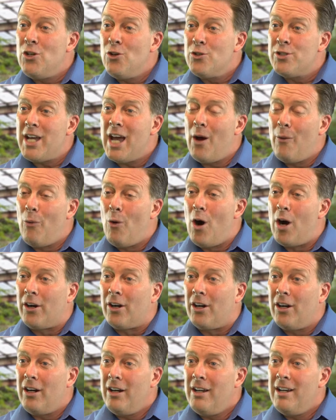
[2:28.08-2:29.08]
use that
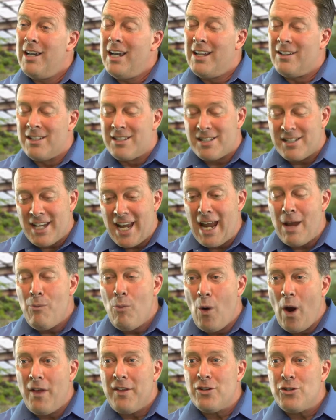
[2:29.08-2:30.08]
water in the same
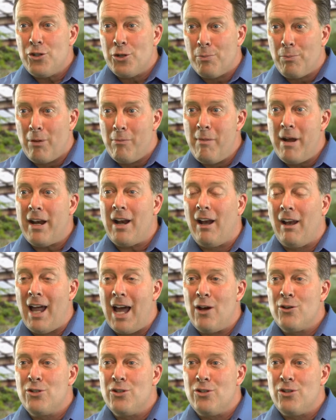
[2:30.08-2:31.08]
way that your permit
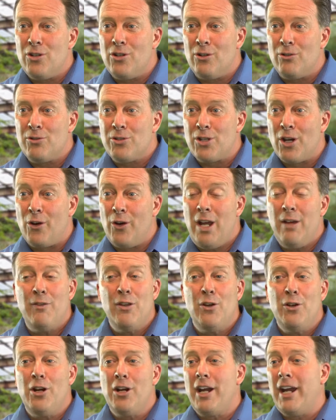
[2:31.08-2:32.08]
allows you to. So even
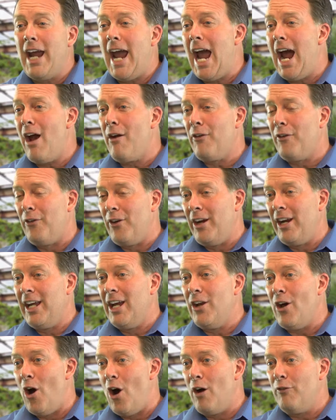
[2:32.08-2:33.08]
though you're gathering
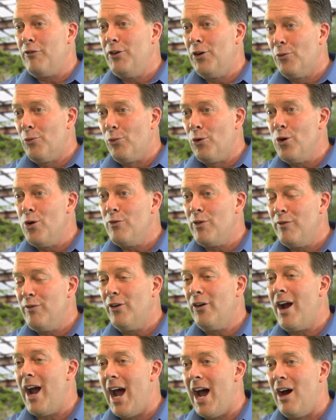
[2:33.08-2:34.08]
it off your roof of
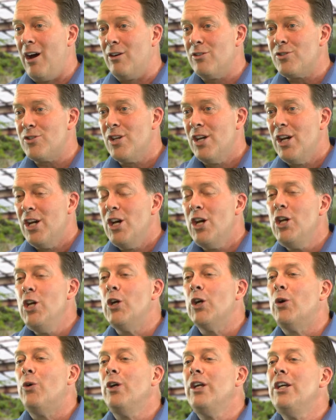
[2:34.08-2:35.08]
your house, you
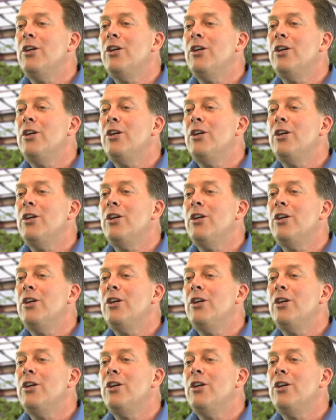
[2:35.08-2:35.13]
can only